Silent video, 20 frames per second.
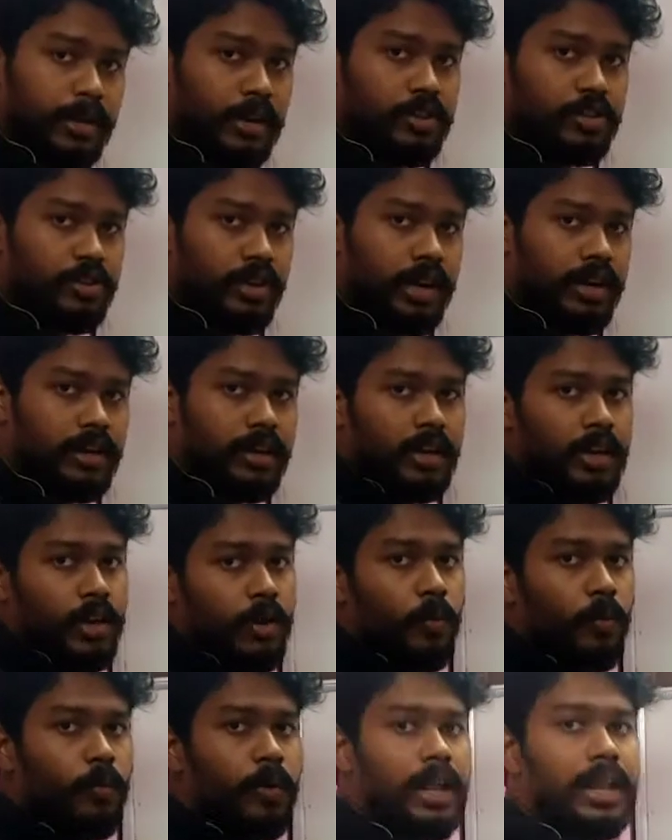merozoite
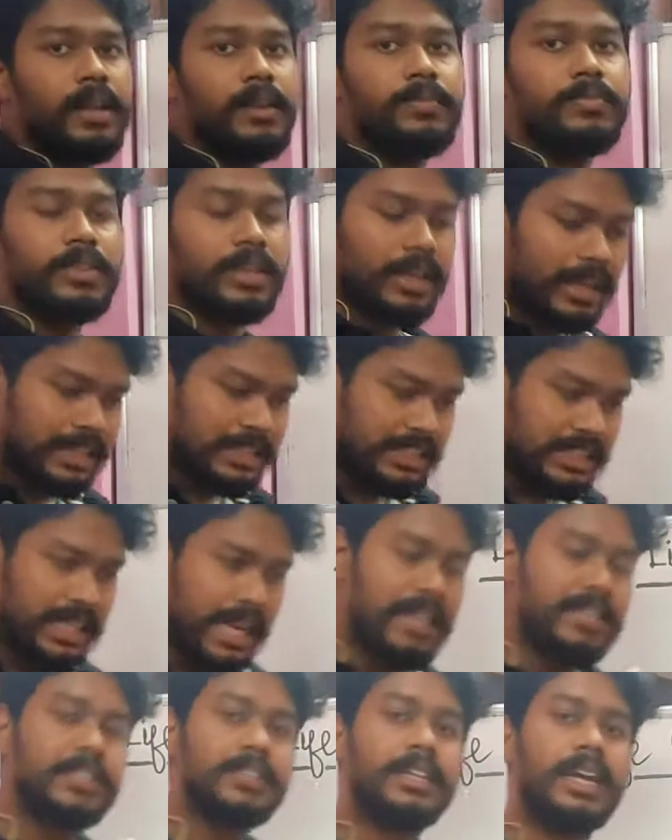will
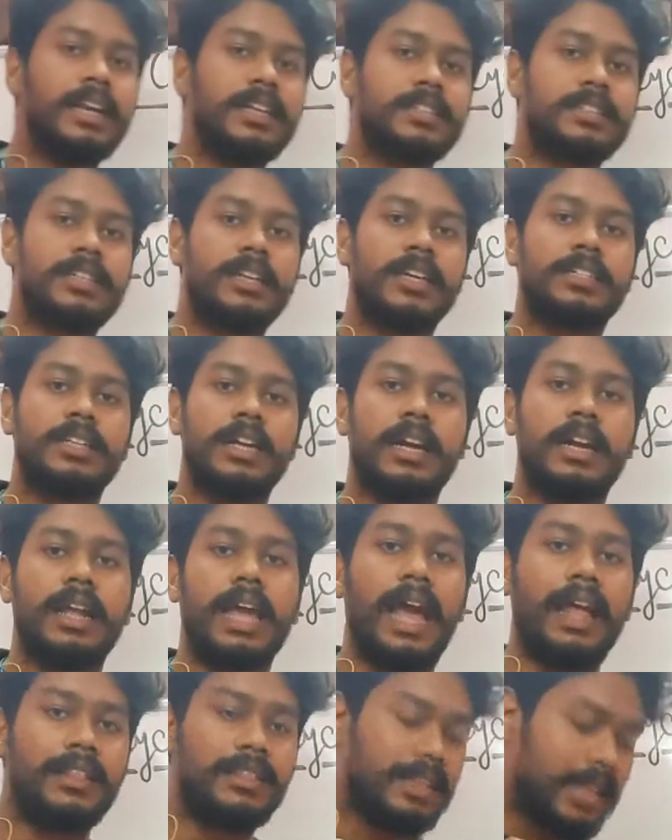change their
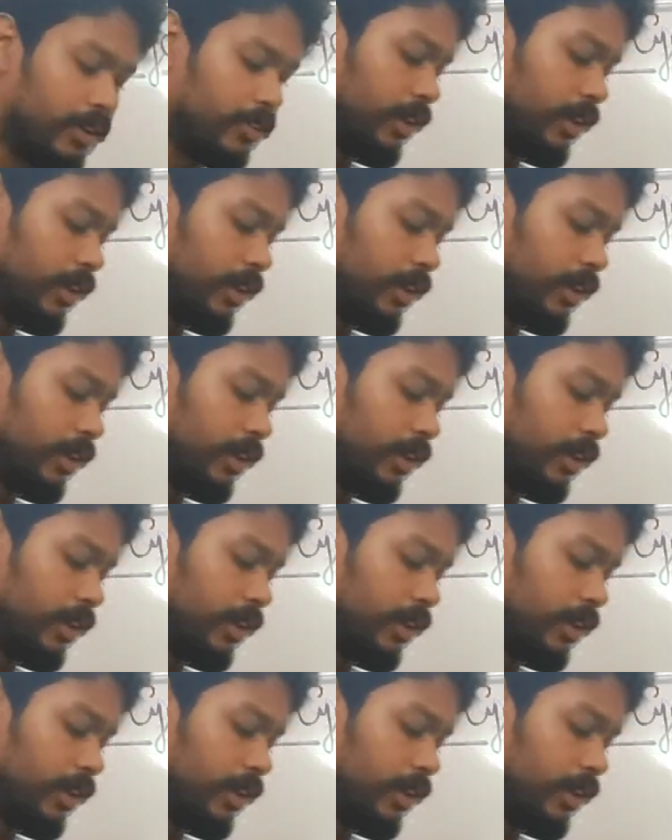structure and they